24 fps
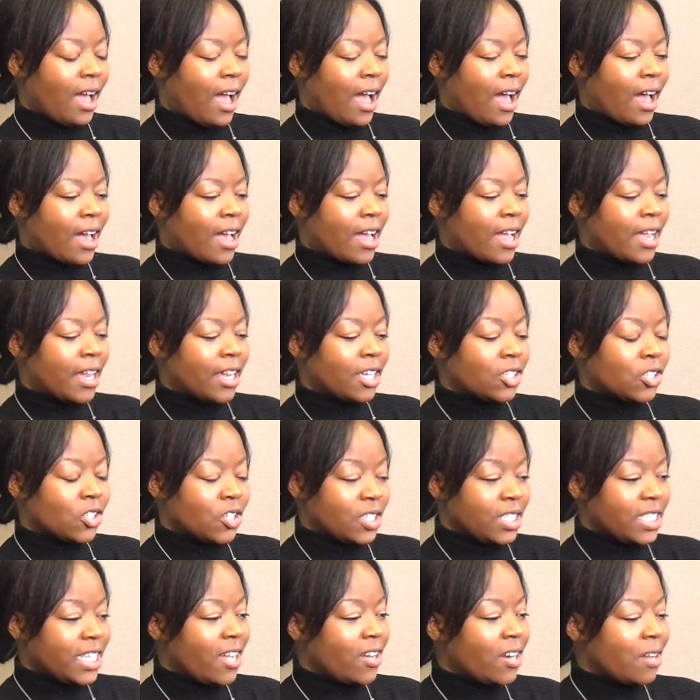I
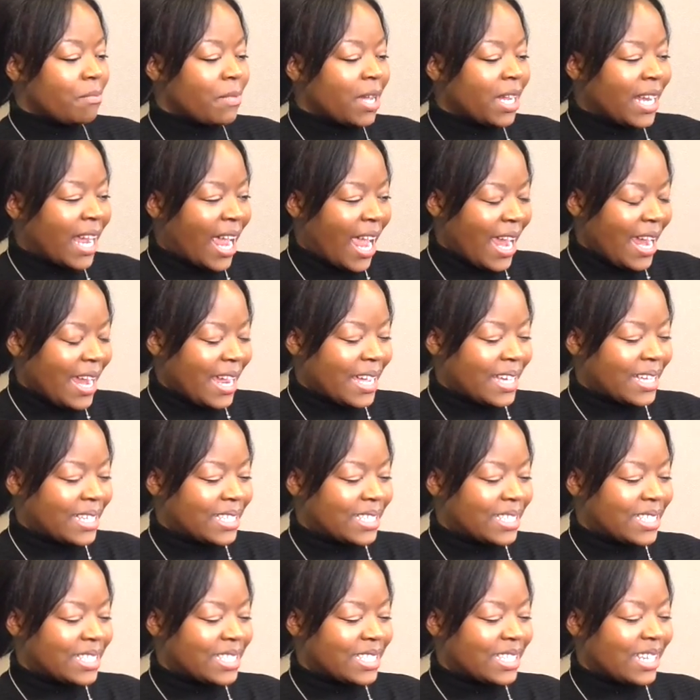looked down at my
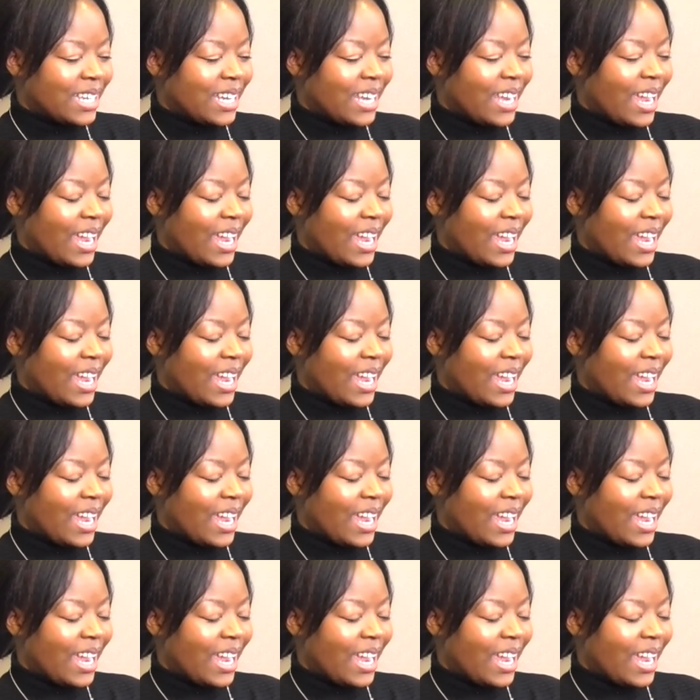hands